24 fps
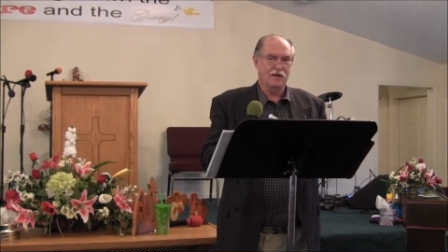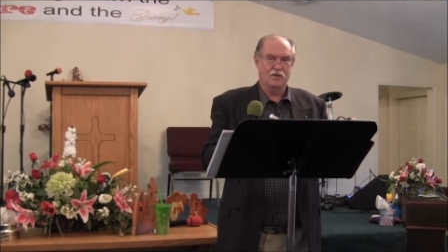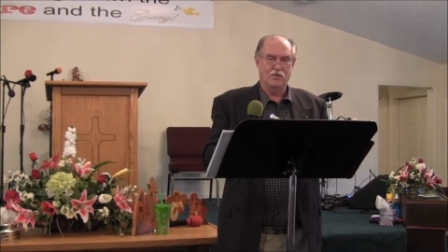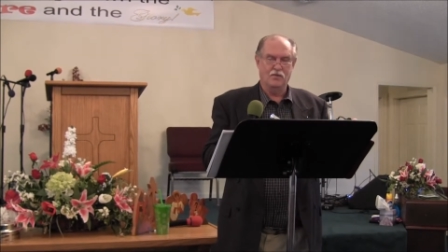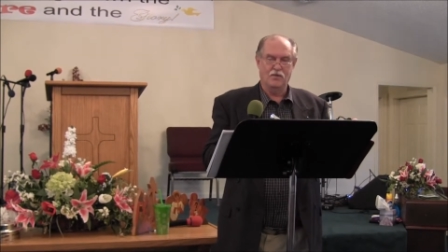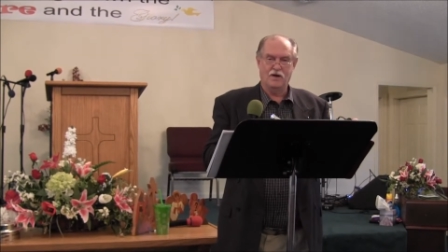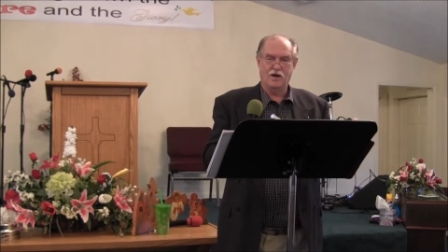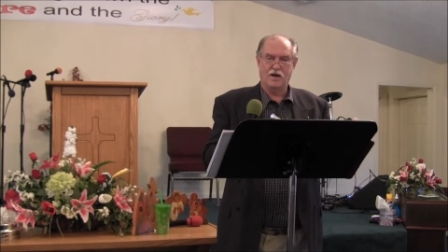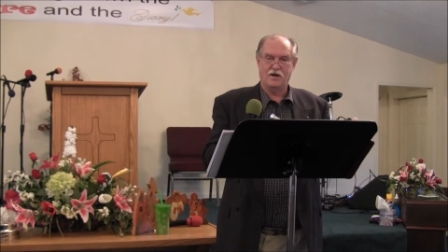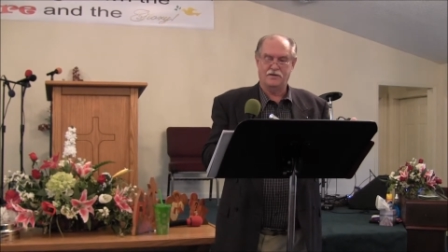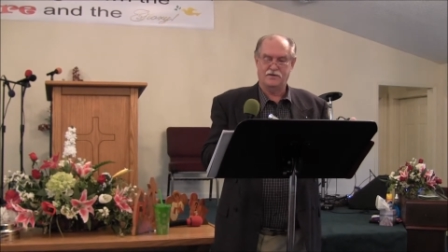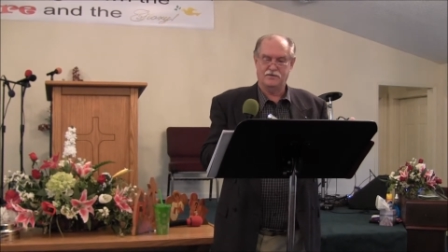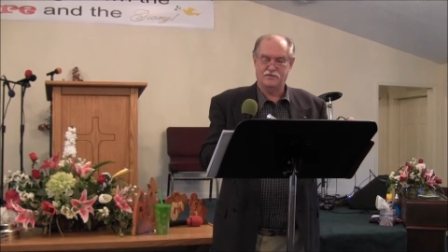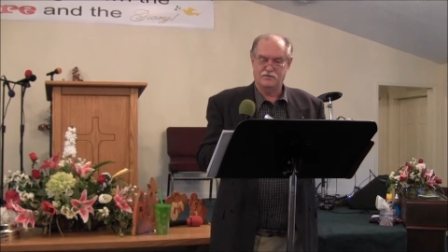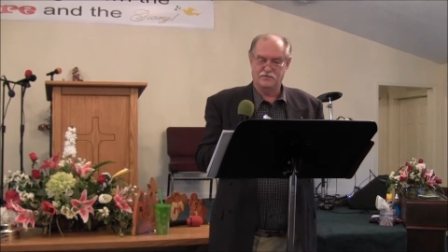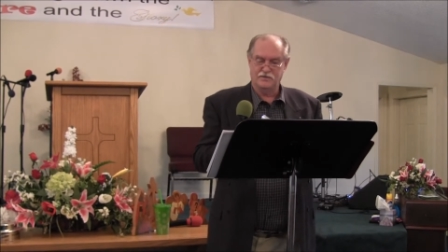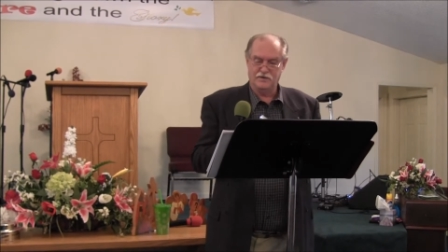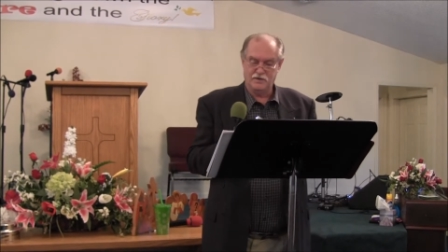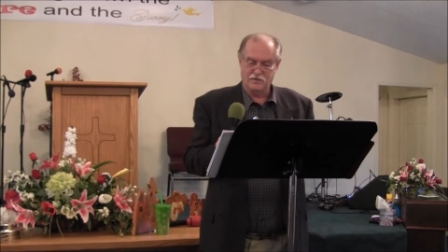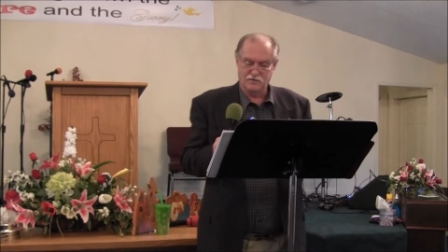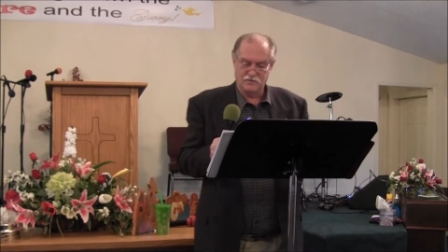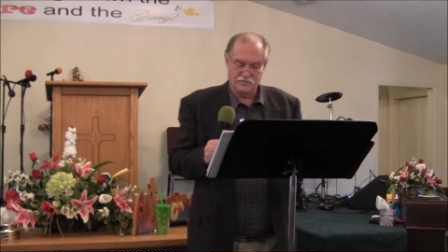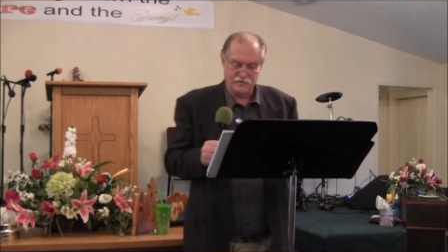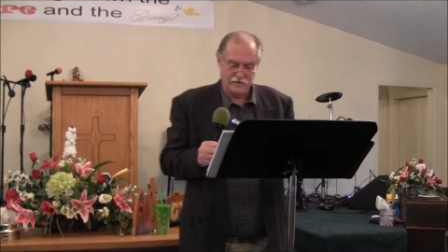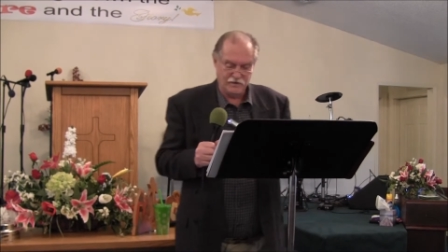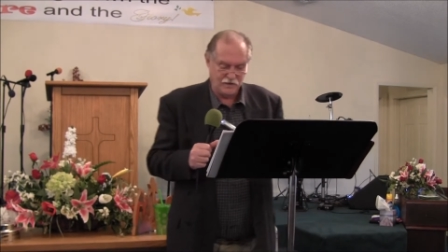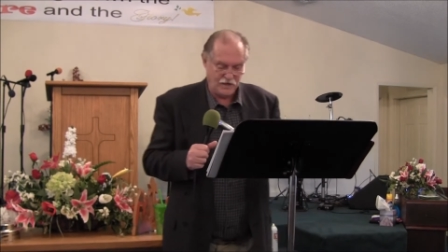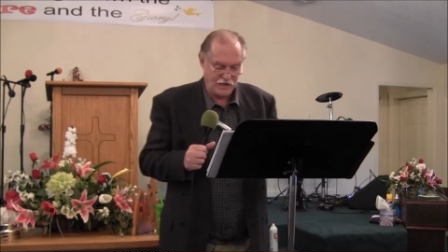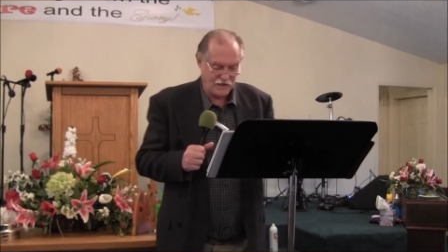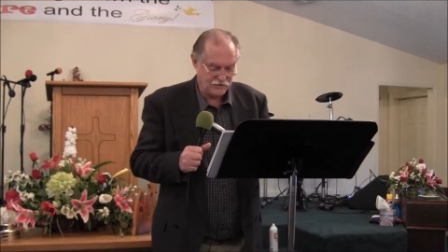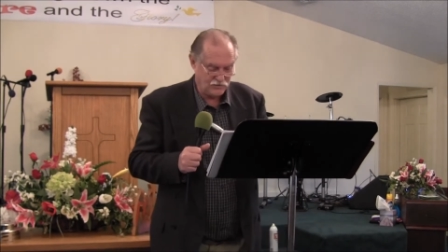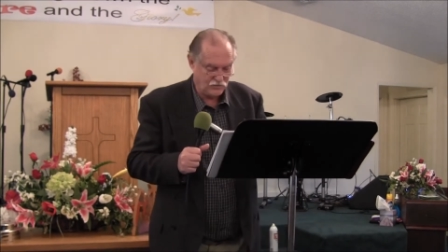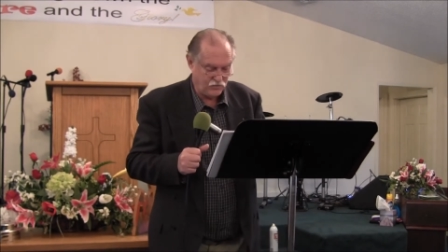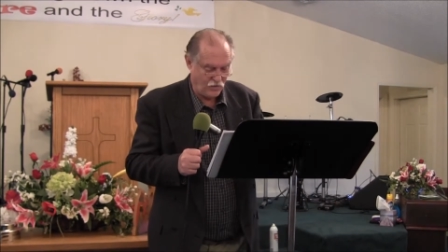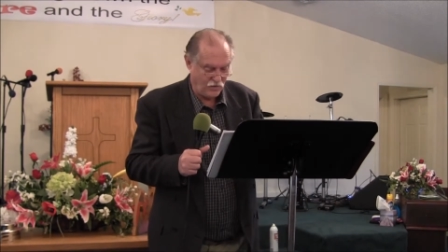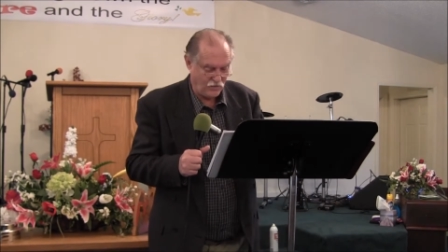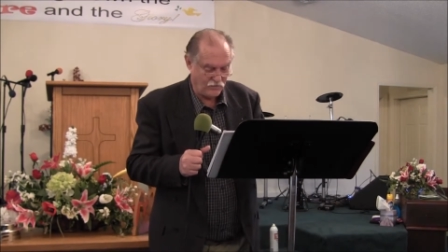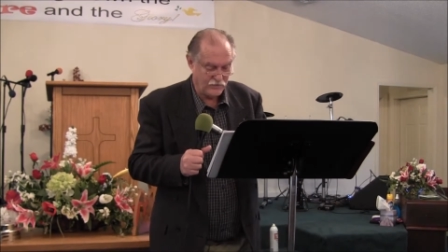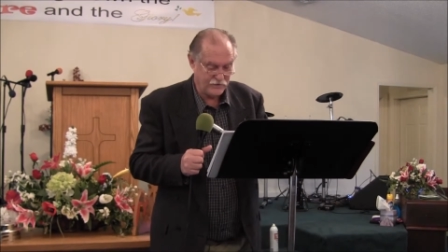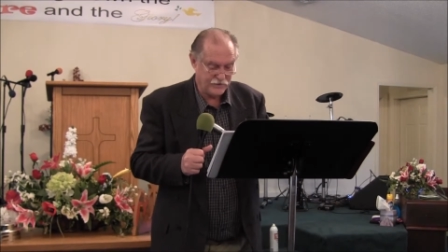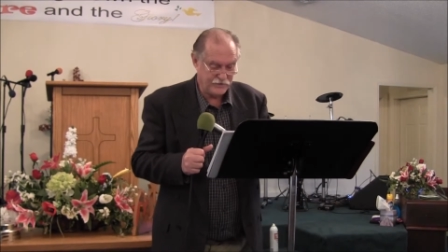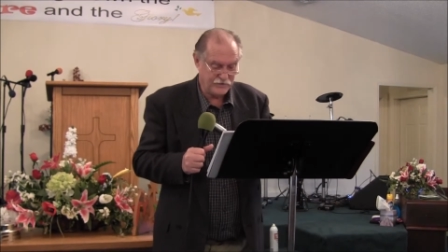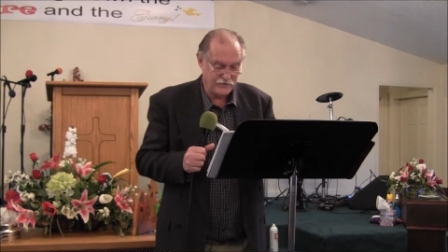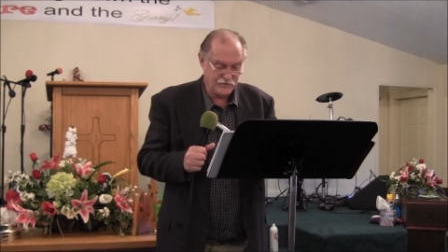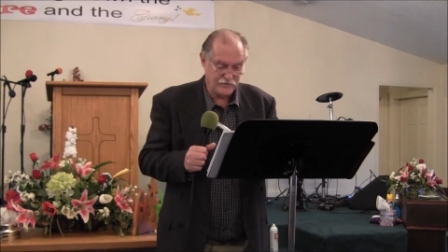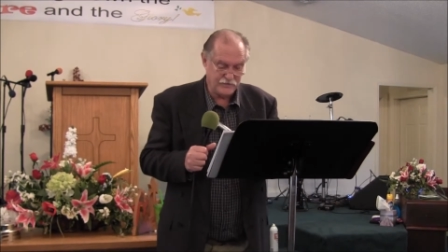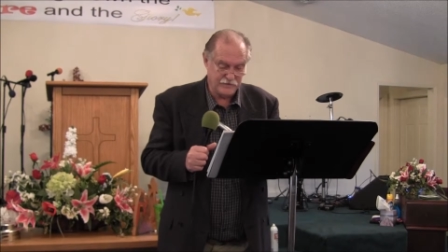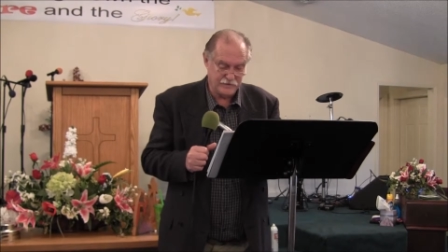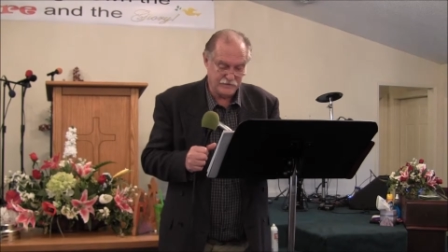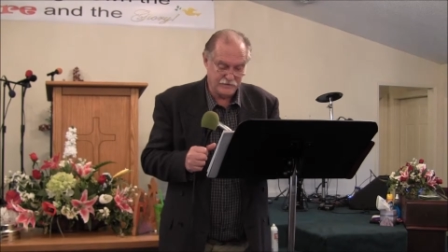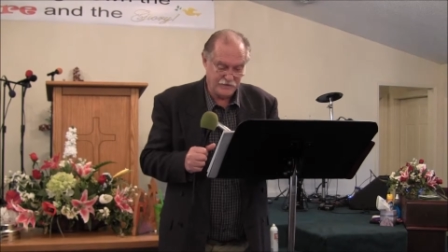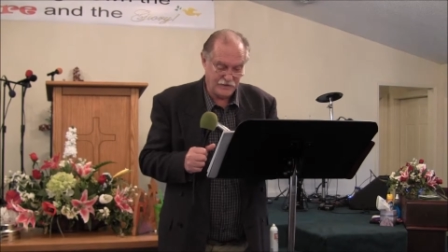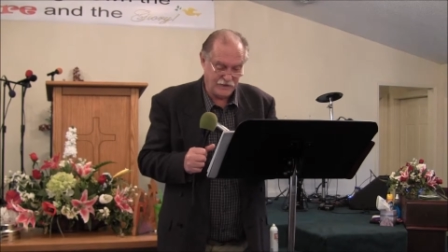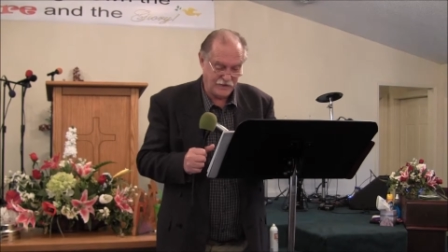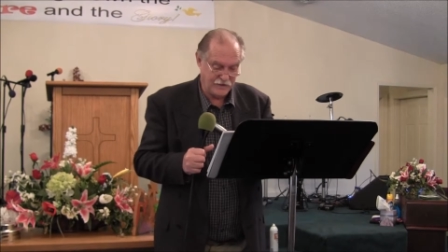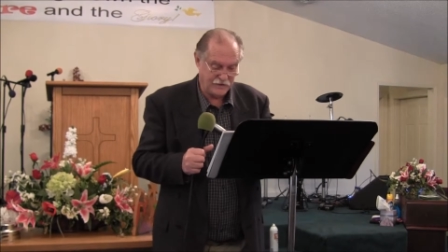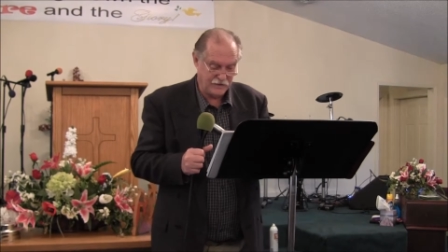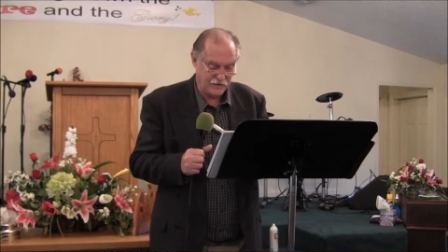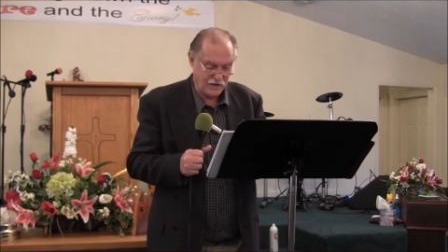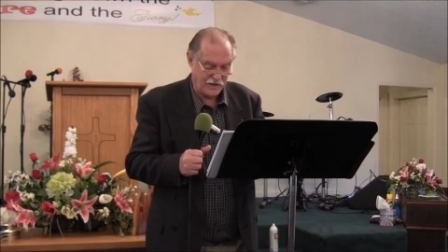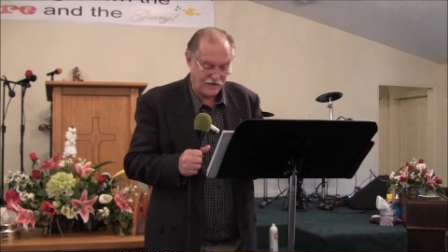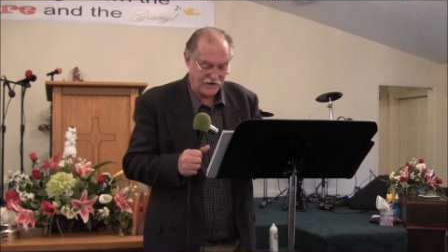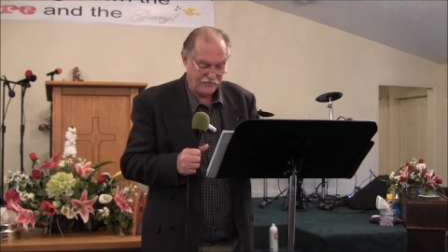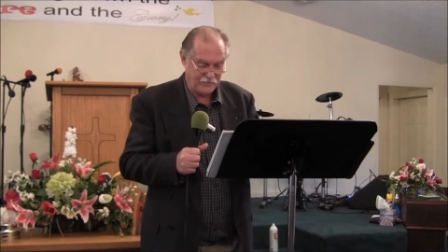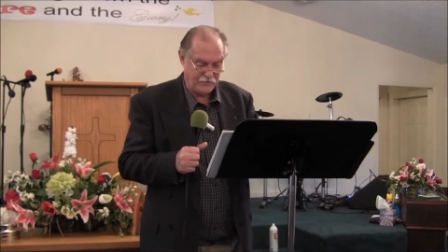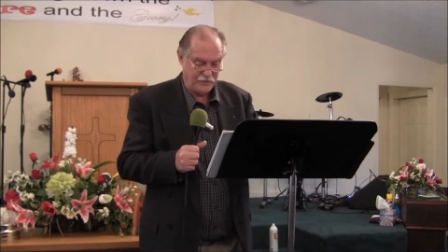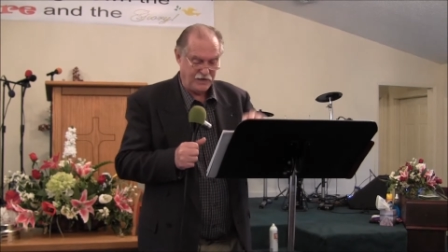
we're not we don't realize what we're doing in life.